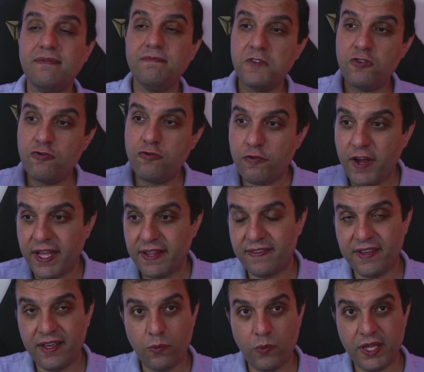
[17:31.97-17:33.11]
great
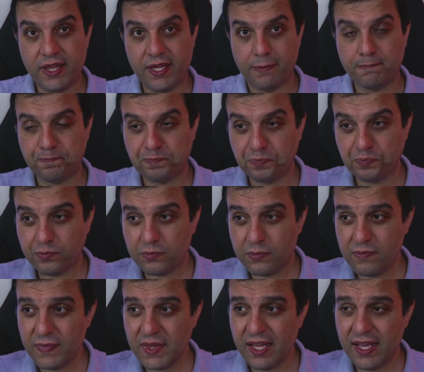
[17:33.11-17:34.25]
thing with them,
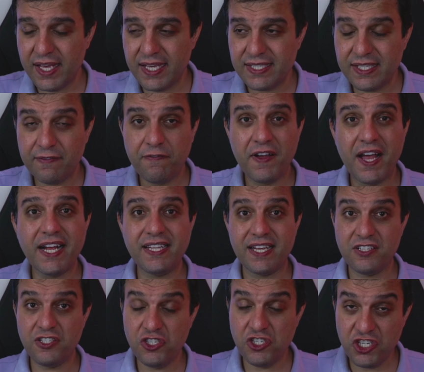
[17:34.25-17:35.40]
is the fact that
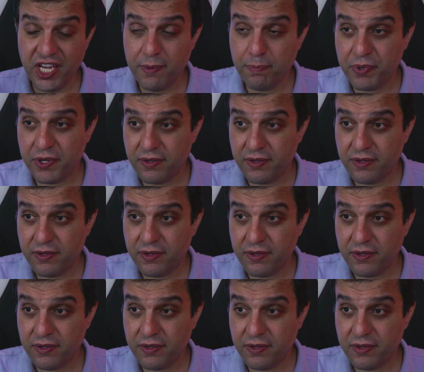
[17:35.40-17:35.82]
cheap,